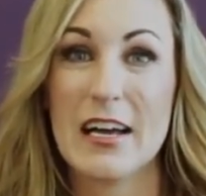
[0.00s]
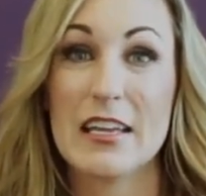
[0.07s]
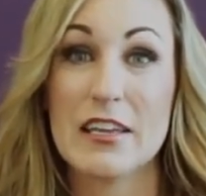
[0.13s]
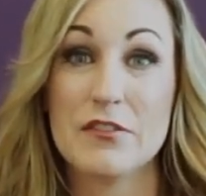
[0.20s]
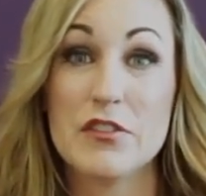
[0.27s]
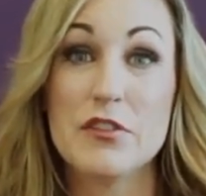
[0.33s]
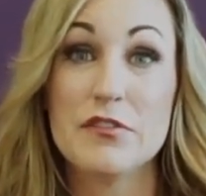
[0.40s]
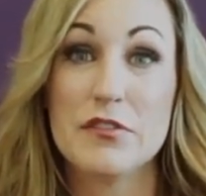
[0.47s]

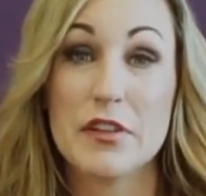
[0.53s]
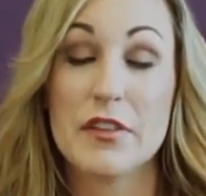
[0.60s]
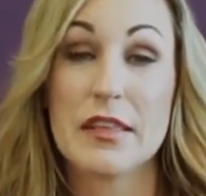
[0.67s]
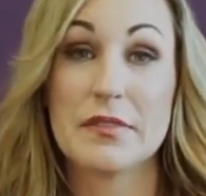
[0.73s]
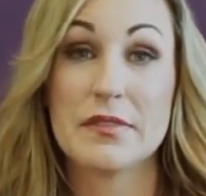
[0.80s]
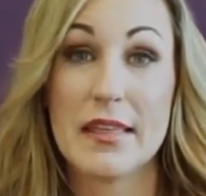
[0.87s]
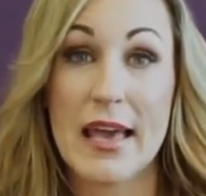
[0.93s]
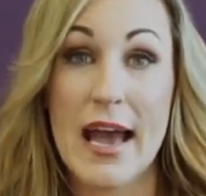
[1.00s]
if you feel
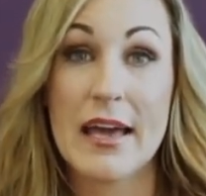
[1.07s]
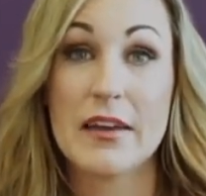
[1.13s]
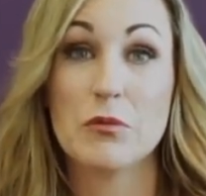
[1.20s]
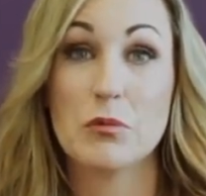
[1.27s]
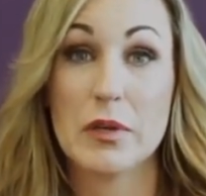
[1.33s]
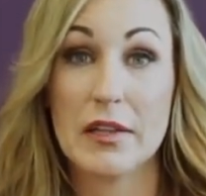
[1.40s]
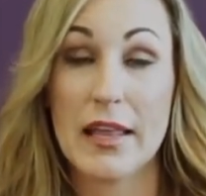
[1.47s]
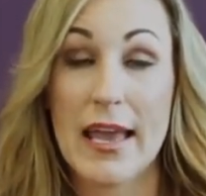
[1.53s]
that that
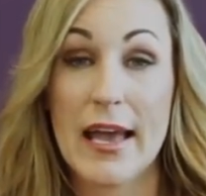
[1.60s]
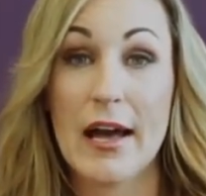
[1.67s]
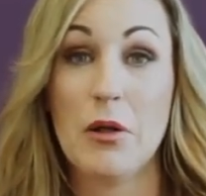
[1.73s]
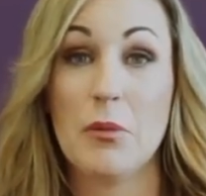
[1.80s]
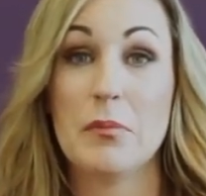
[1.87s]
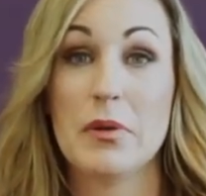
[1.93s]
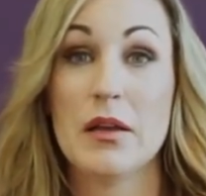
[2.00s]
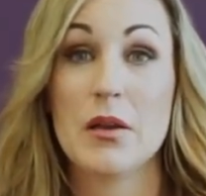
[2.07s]
will
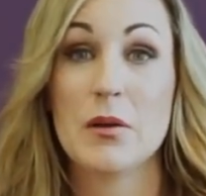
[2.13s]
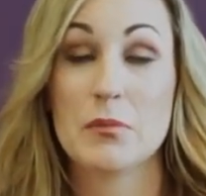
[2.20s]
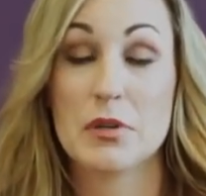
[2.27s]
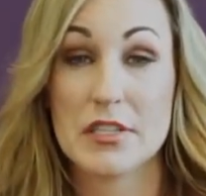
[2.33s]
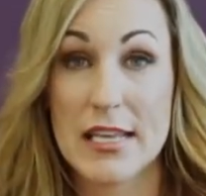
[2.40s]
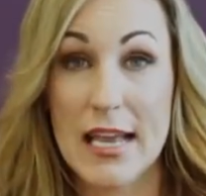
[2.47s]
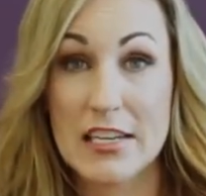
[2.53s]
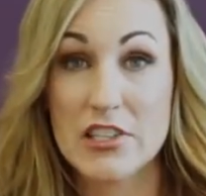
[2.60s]
help
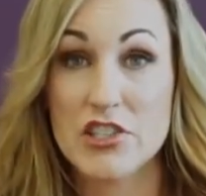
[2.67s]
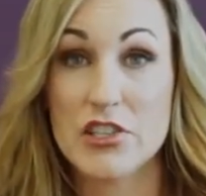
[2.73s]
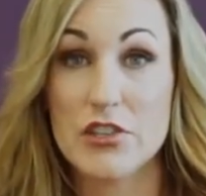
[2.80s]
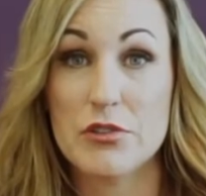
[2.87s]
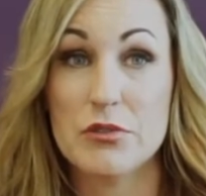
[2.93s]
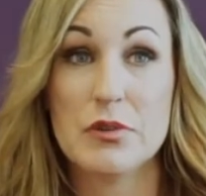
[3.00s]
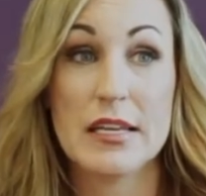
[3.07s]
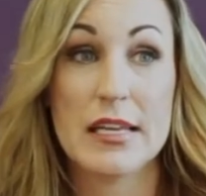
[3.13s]
protect
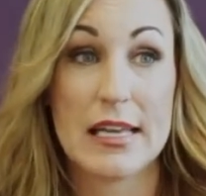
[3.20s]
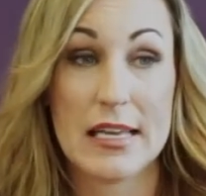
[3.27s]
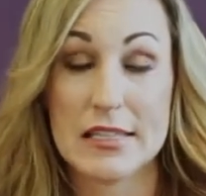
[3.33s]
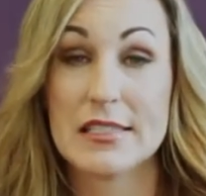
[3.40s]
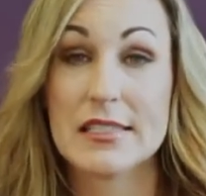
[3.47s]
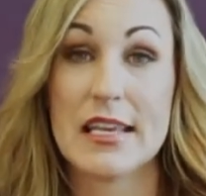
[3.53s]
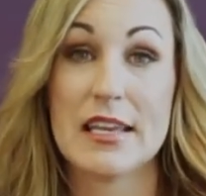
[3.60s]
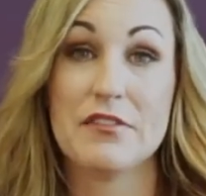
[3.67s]
you and
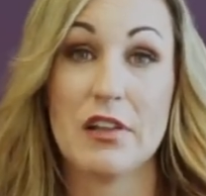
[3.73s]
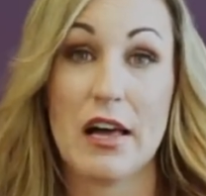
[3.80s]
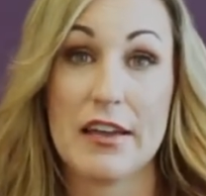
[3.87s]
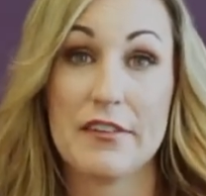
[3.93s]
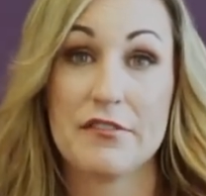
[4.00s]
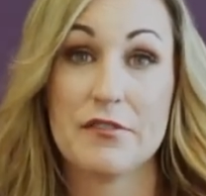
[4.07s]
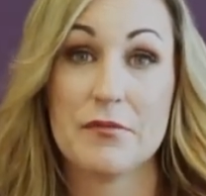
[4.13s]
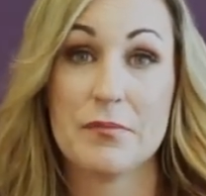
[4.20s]
save
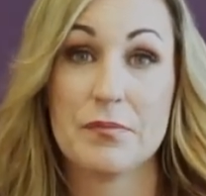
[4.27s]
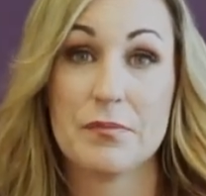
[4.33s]
life.